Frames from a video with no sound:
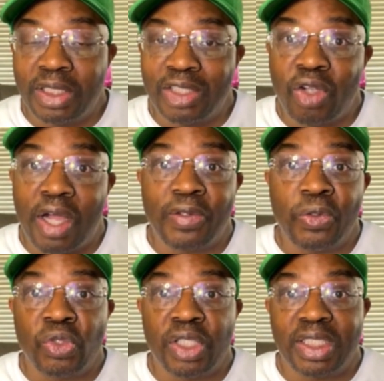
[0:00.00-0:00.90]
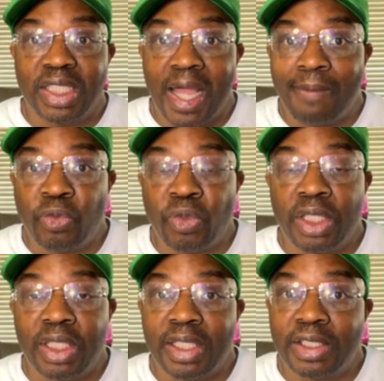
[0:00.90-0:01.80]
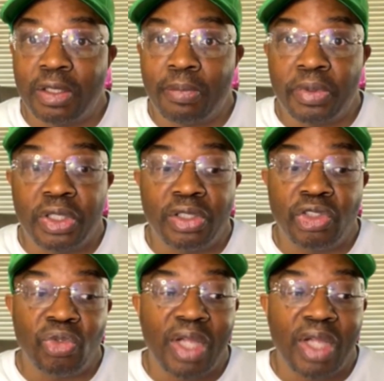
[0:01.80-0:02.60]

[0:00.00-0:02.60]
I try to use that time to really catch up because you